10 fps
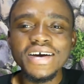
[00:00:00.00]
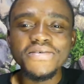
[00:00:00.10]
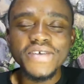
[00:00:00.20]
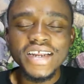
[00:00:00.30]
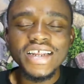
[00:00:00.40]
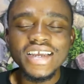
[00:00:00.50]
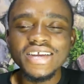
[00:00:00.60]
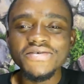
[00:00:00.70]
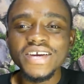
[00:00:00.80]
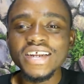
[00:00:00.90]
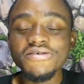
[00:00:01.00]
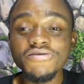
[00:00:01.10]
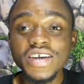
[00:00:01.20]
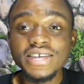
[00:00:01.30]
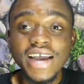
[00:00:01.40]
really
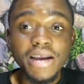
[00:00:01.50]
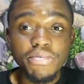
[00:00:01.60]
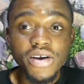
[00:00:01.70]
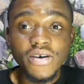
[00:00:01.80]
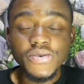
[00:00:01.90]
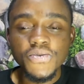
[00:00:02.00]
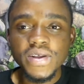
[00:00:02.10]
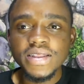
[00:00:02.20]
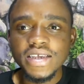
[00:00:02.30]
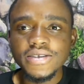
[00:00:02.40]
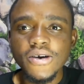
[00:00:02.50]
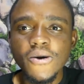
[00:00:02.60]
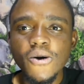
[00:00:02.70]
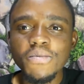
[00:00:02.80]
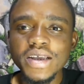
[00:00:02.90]
raised eyebrows with this
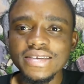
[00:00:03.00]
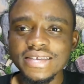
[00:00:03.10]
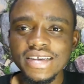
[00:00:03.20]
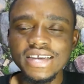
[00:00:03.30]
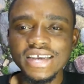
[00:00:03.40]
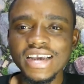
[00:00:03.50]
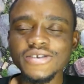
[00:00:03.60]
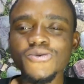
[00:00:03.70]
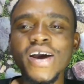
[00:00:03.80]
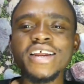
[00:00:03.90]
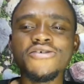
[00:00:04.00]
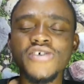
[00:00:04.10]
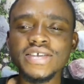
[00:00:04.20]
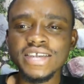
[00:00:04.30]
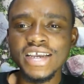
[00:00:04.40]
comment here. It's quite
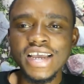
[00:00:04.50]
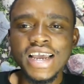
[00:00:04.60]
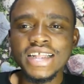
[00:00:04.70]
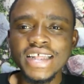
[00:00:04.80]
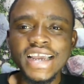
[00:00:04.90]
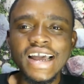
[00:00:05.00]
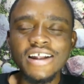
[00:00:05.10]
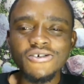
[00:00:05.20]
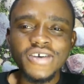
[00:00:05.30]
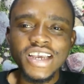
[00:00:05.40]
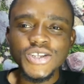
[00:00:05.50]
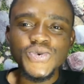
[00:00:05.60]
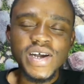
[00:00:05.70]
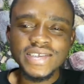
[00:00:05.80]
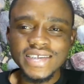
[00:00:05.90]
interesting. They are looking
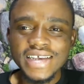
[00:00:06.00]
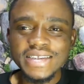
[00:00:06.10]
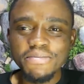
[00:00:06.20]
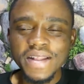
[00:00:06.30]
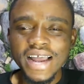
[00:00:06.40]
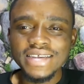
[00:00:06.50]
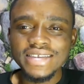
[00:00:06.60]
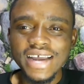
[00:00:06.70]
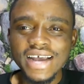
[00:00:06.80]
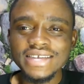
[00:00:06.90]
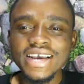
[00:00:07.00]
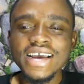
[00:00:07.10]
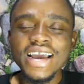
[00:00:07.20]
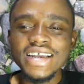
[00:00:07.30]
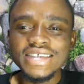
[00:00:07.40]
to assess the Black Stars
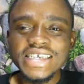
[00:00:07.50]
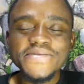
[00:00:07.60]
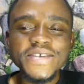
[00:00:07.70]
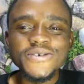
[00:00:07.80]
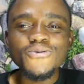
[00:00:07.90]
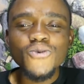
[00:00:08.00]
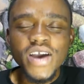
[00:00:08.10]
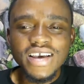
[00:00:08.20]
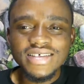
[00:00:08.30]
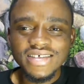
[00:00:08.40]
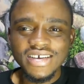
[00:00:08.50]
and see if it is worth